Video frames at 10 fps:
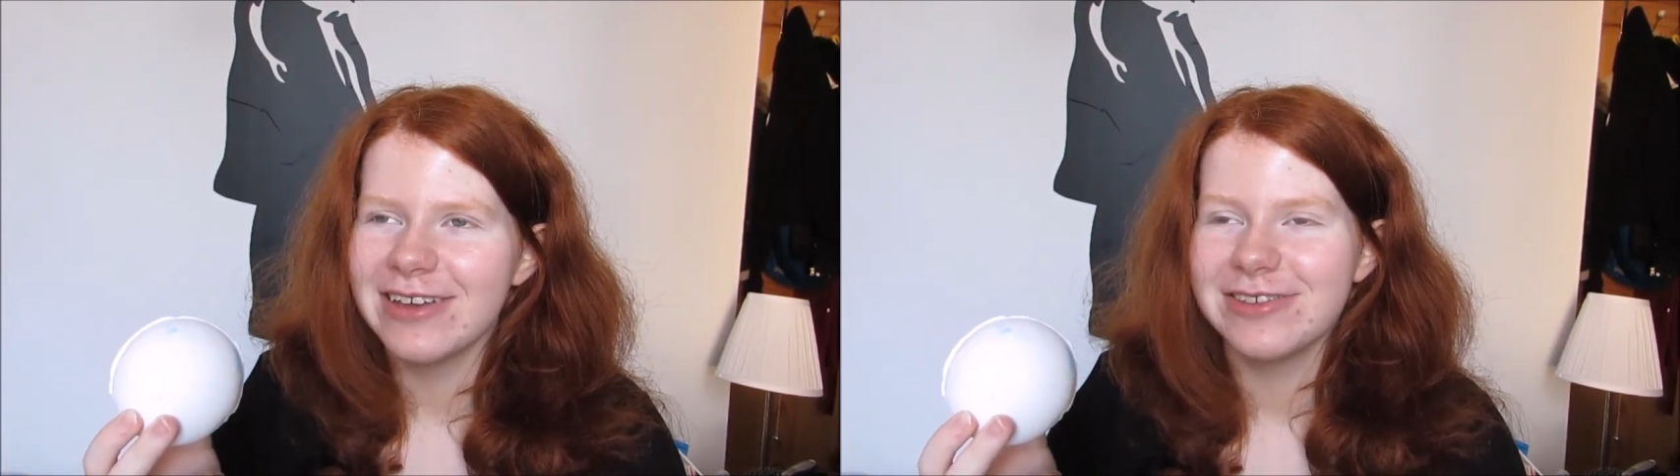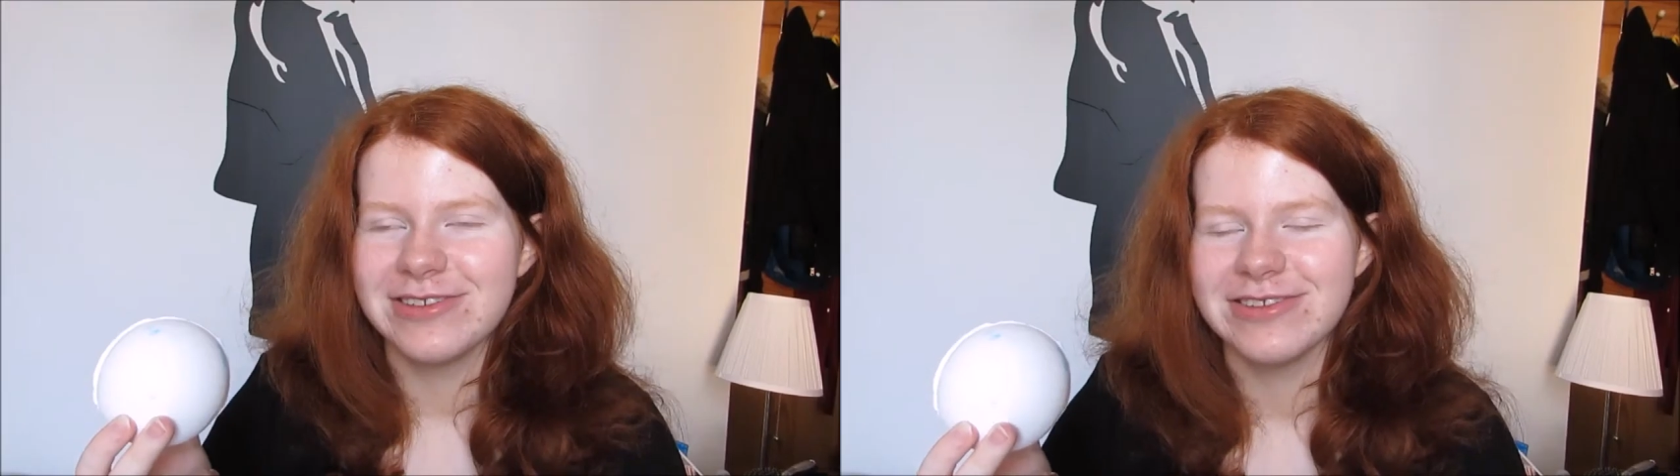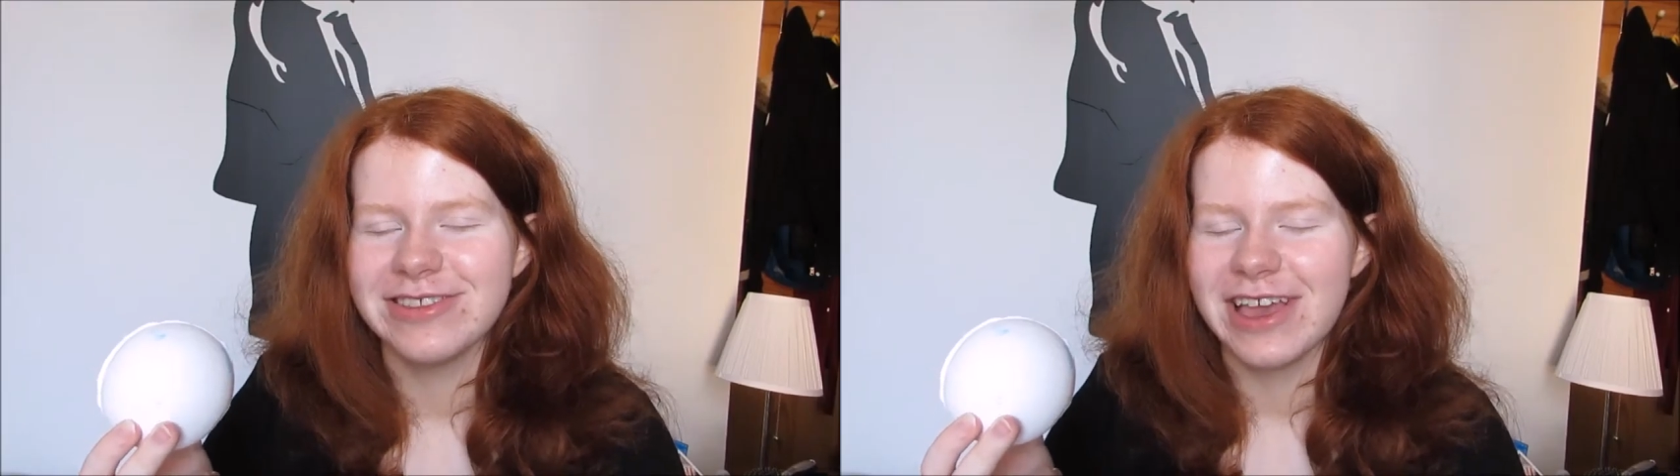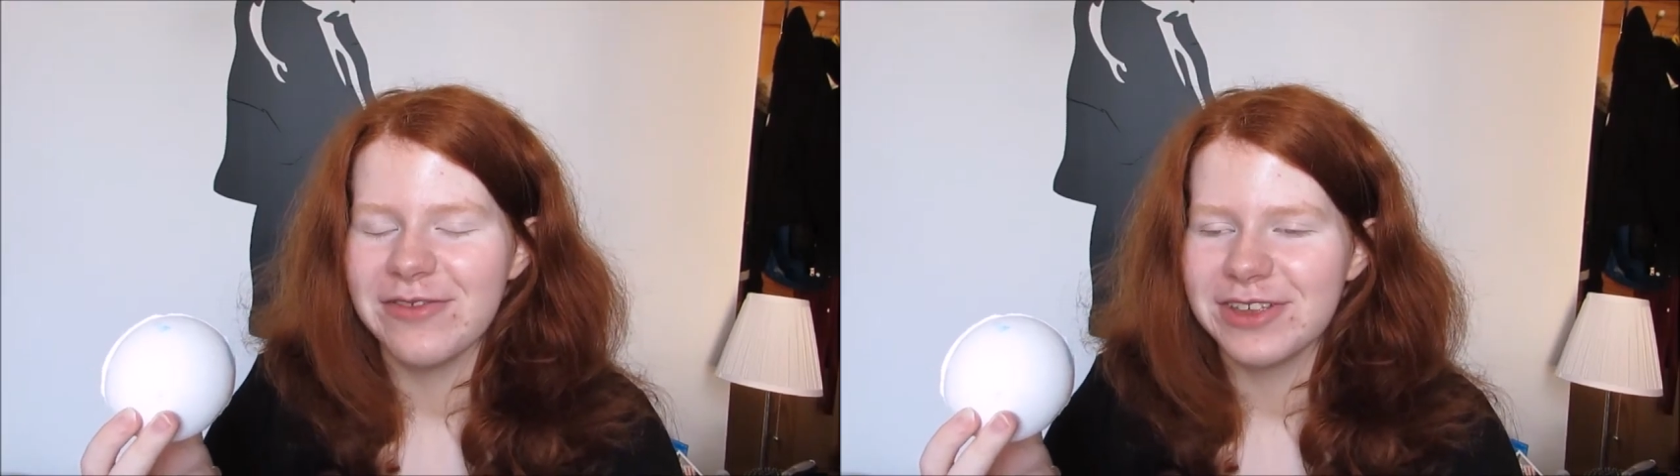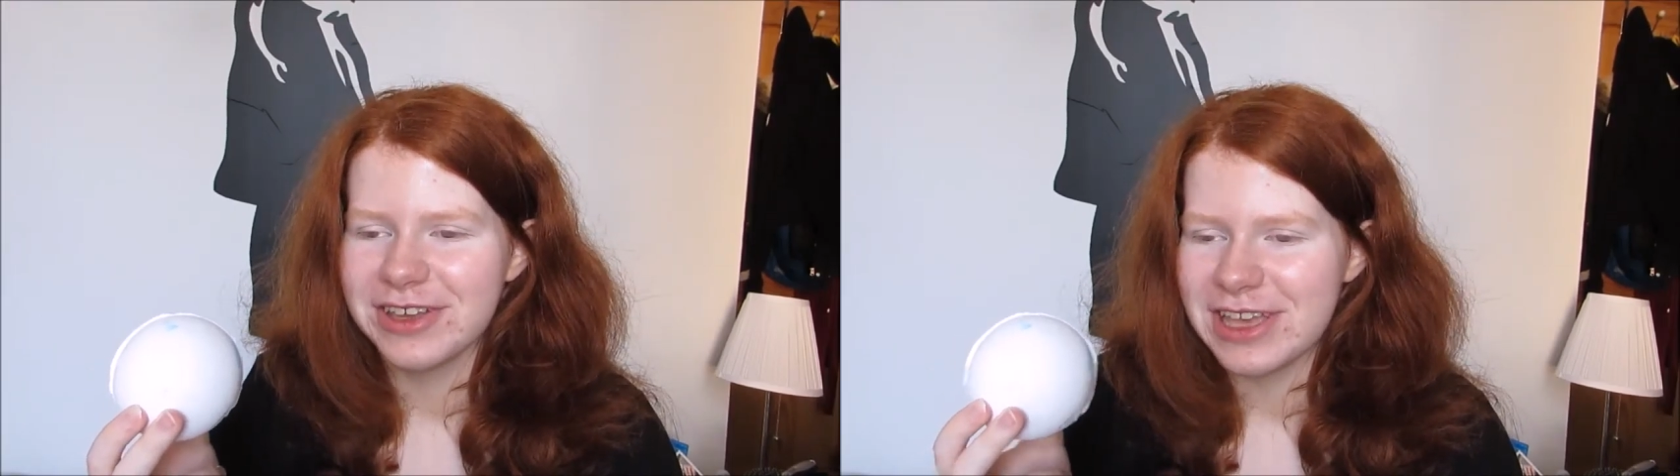you
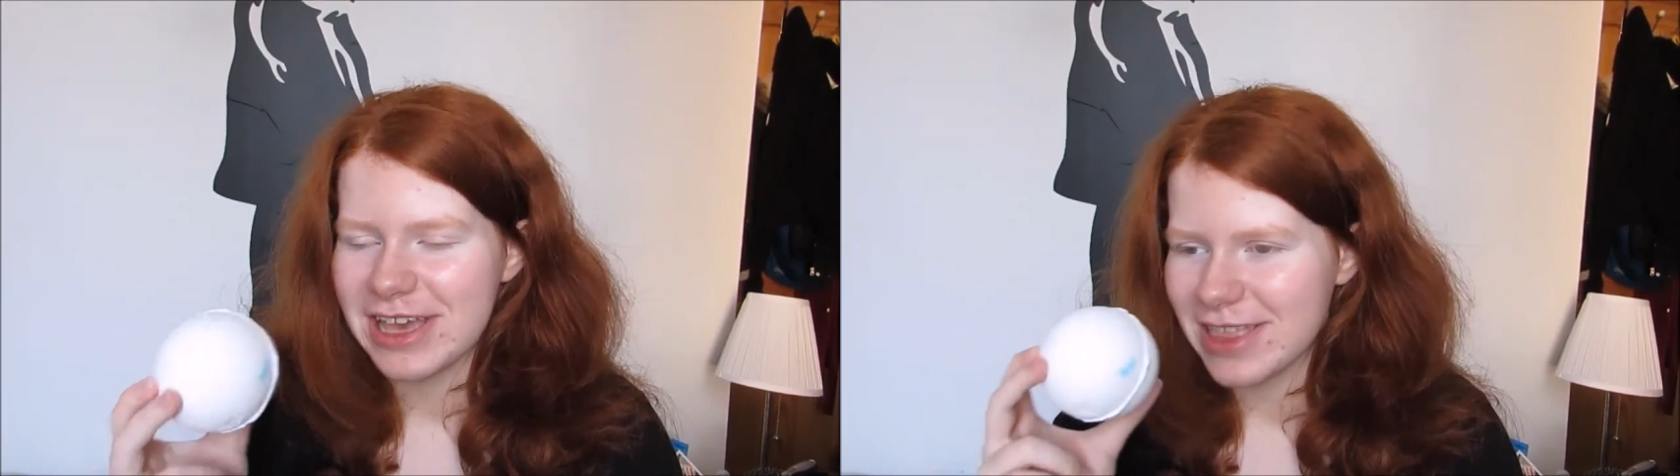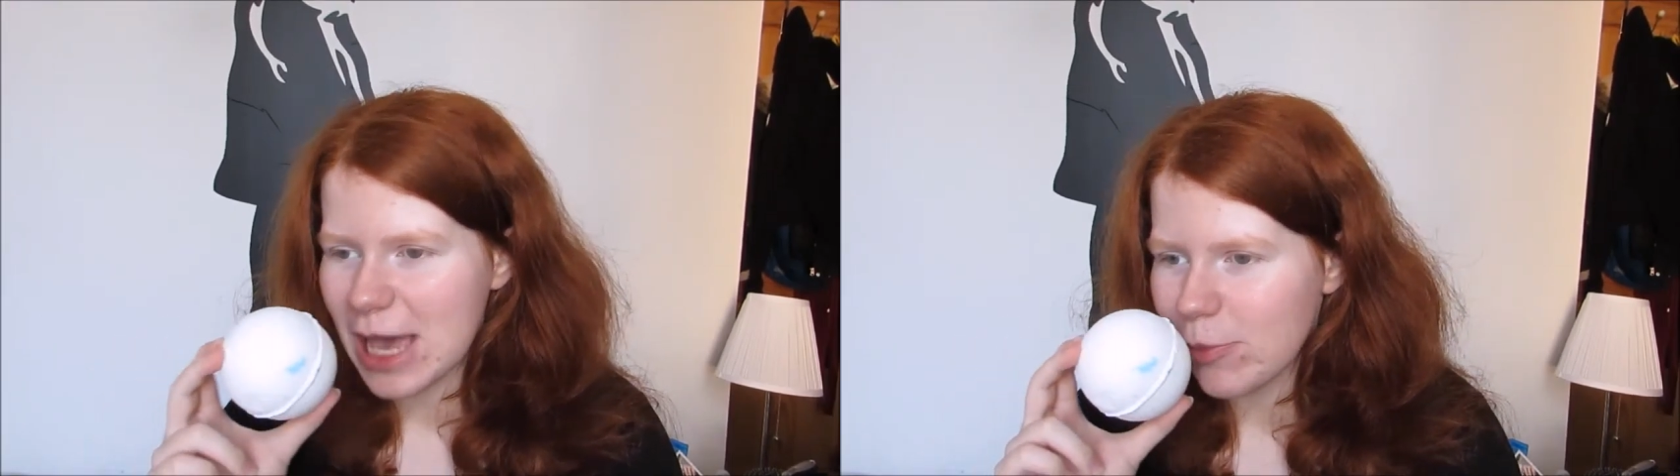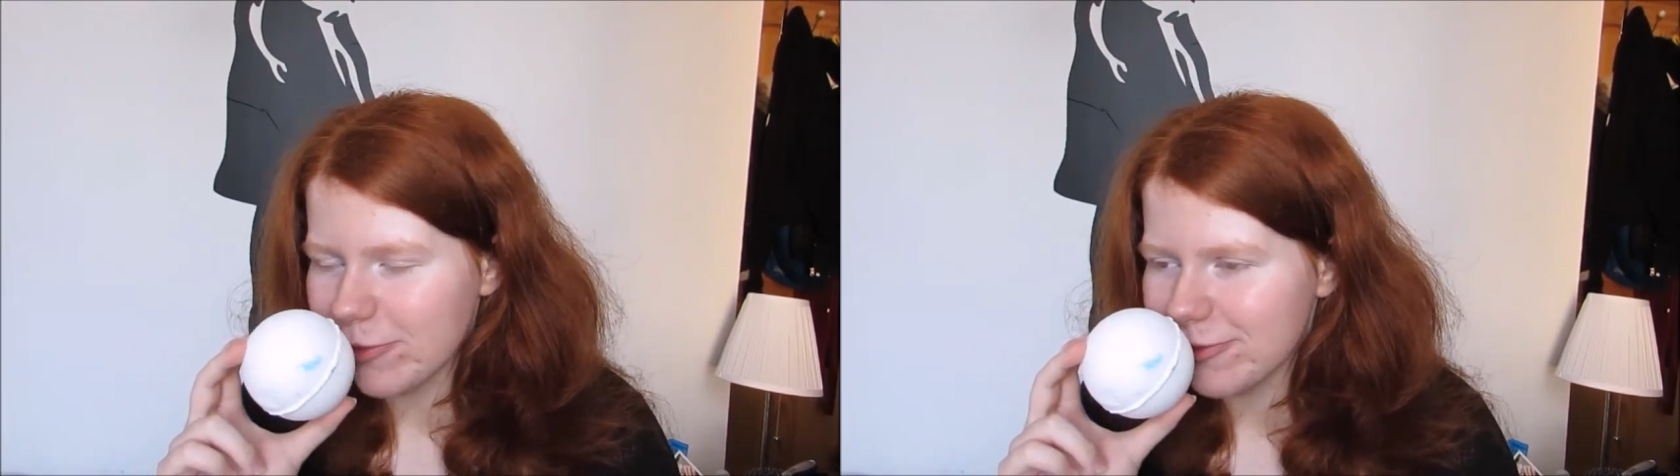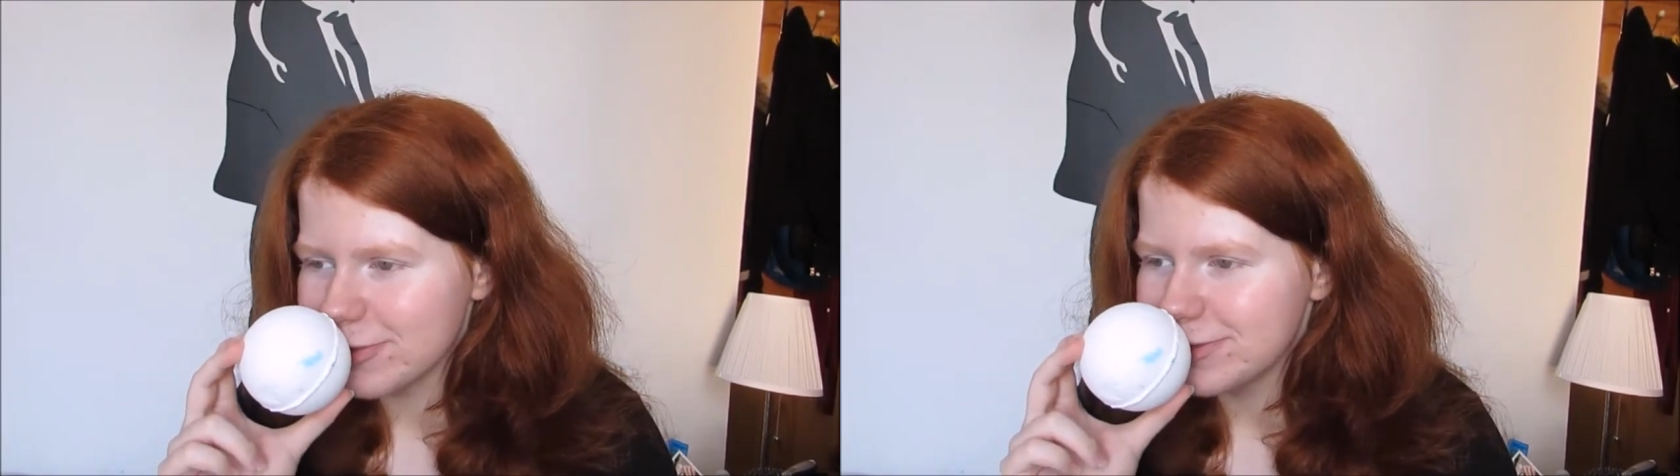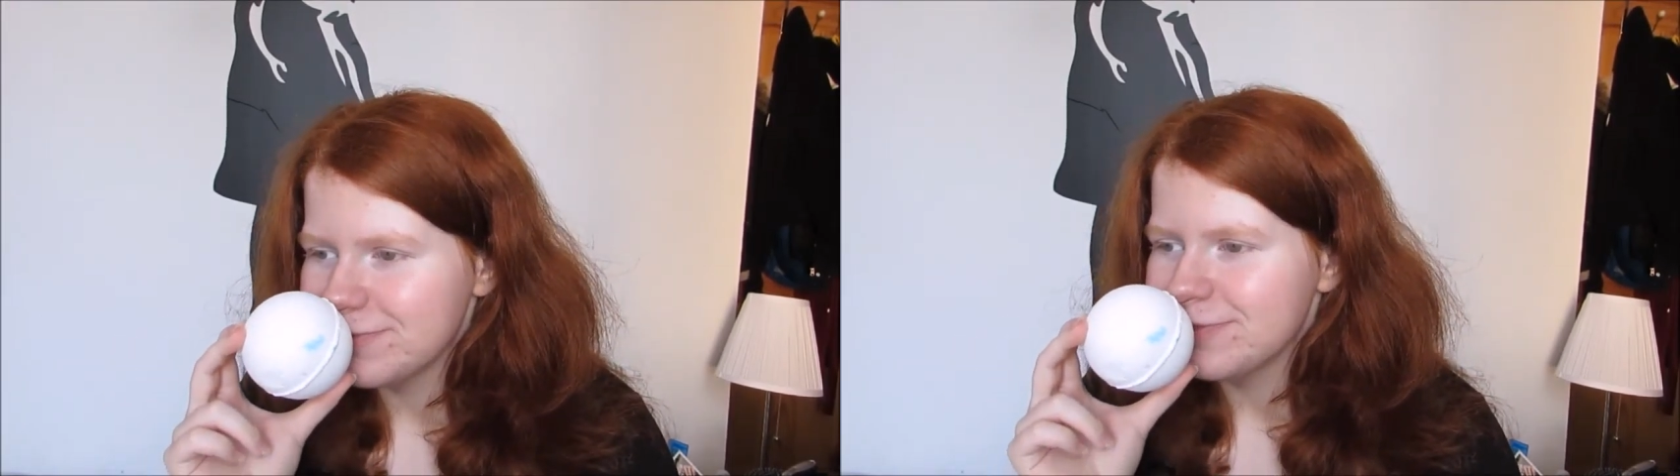definitely can get the apple from it,